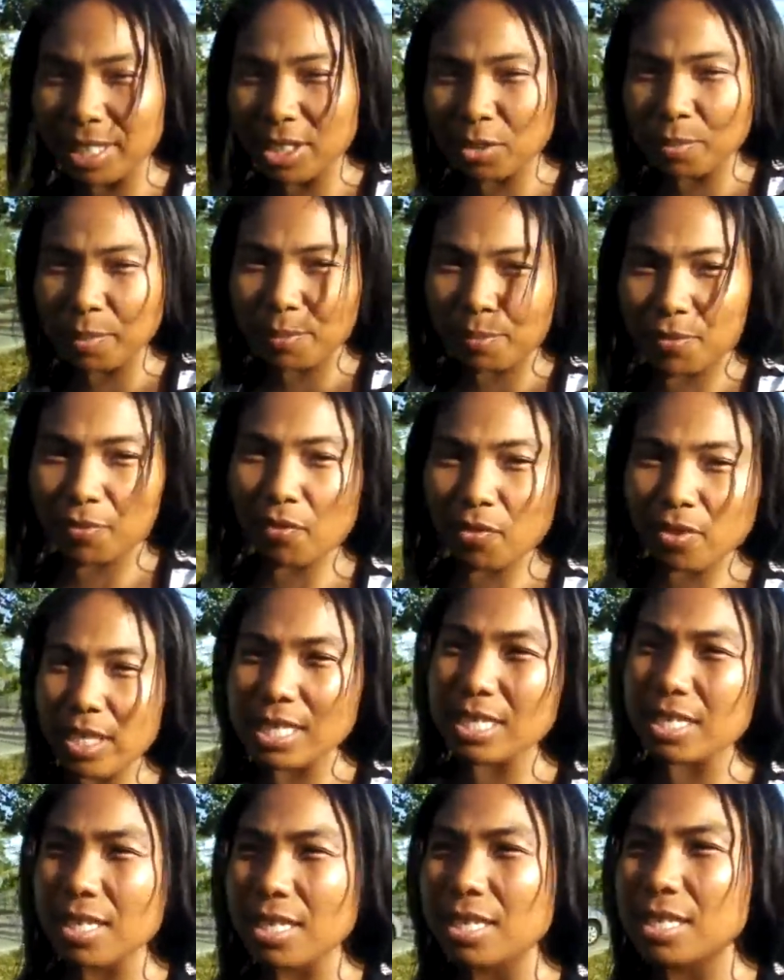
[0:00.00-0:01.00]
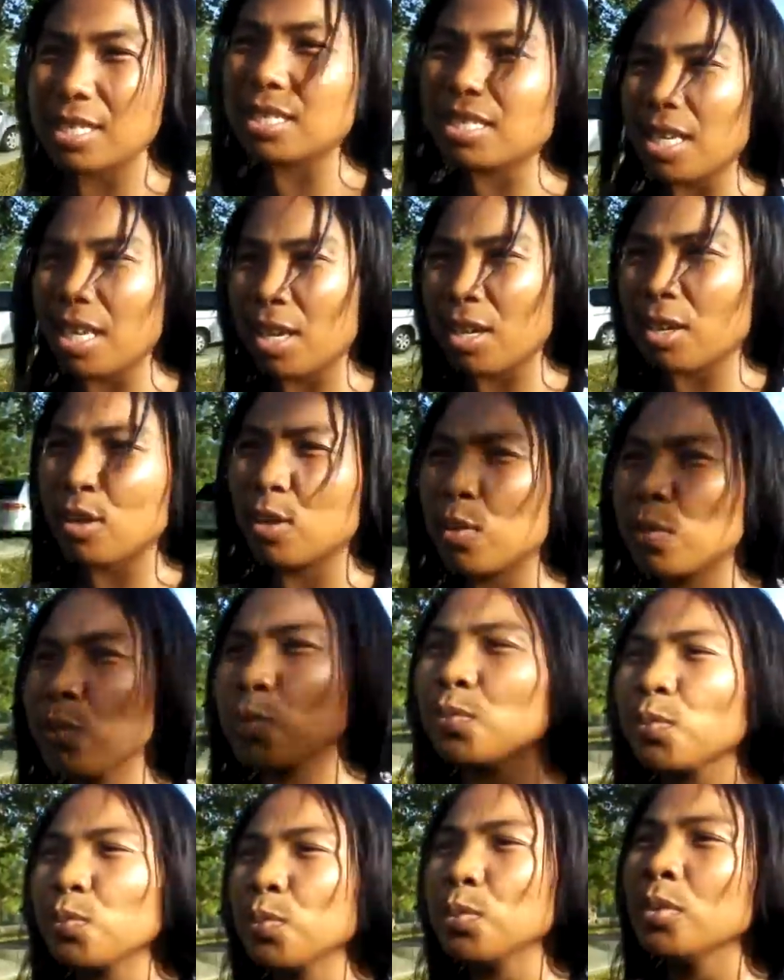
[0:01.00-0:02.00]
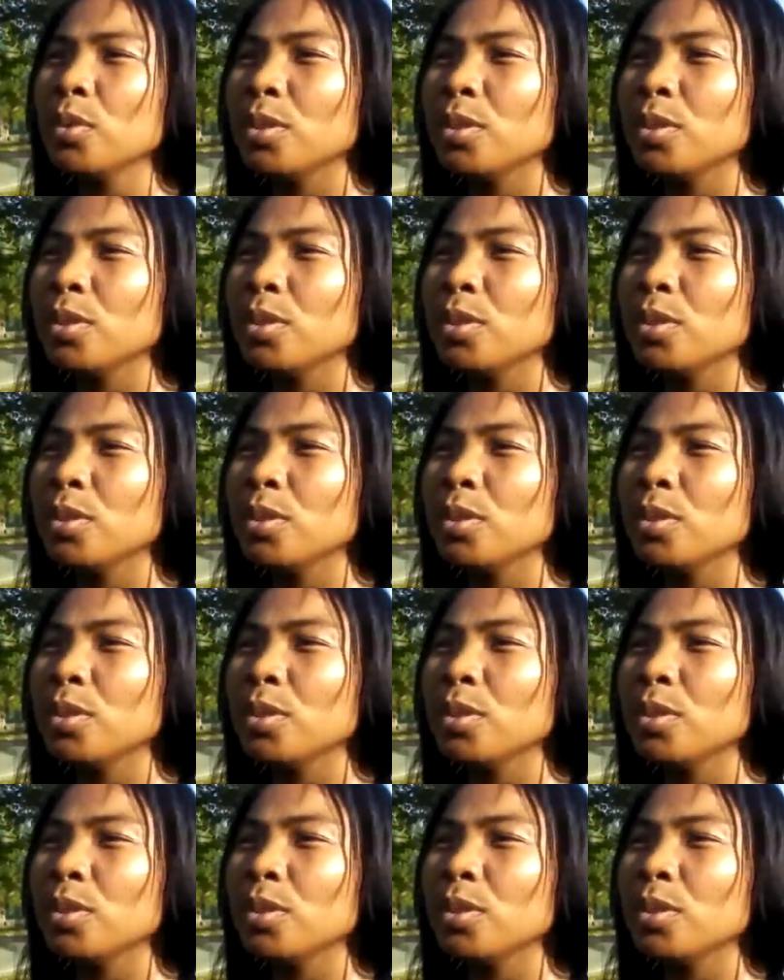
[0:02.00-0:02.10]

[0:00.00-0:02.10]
a little bit before 6, and I'm